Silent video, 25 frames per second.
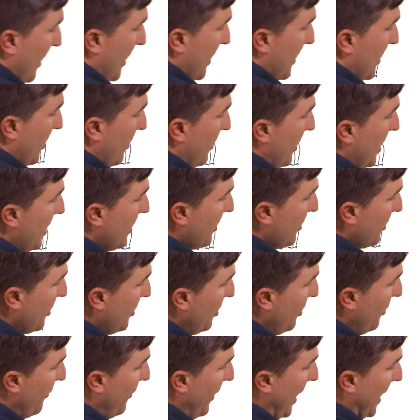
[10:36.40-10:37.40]
So these are
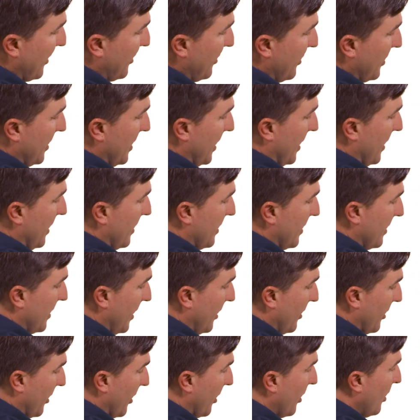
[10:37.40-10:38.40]
two factors to
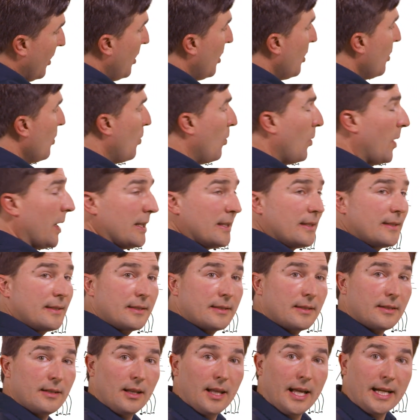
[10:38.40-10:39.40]
consider when
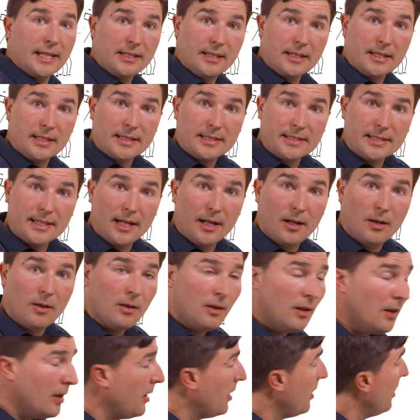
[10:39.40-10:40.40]
selecting a cell